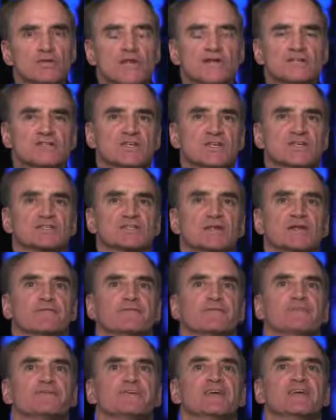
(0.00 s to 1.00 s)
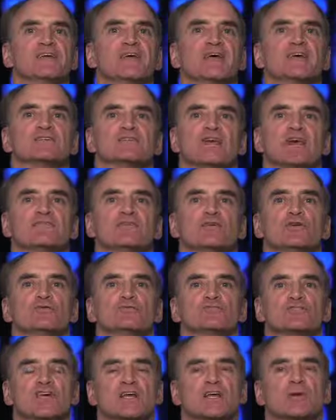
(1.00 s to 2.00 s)
that says that 15 days after you
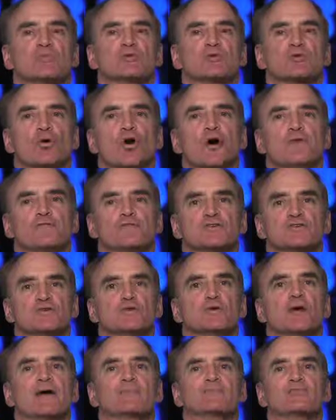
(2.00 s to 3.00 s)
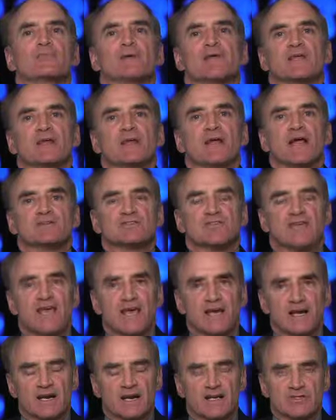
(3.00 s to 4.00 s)
set up your office, you have to be an announced
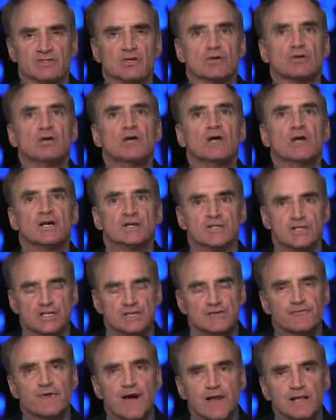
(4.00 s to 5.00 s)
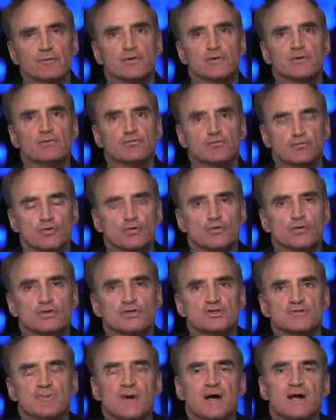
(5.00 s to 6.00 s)
candidate. So she is following the
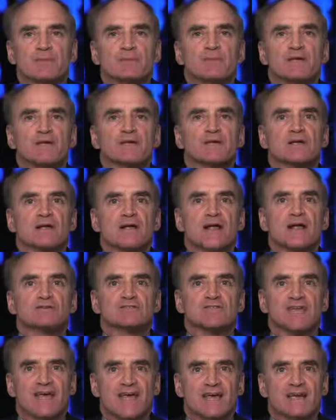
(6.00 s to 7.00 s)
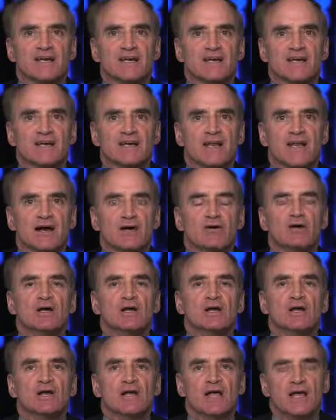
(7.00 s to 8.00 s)
rules by being an announced candidate now.
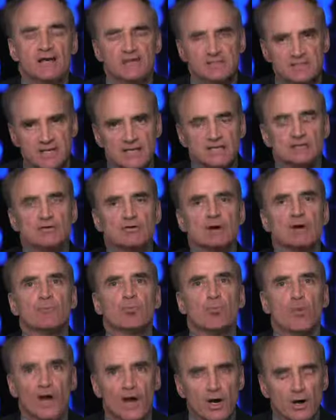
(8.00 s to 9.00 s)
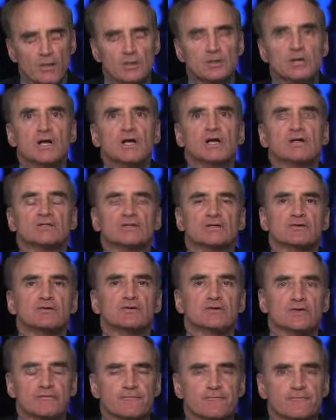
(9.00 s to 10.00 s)
And it sets her up well to
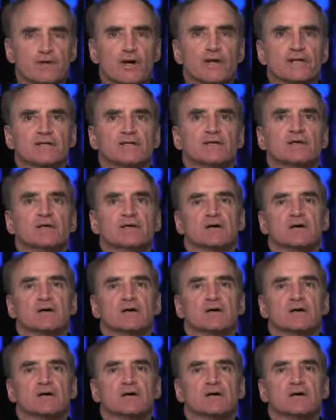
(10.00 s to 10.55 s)
confront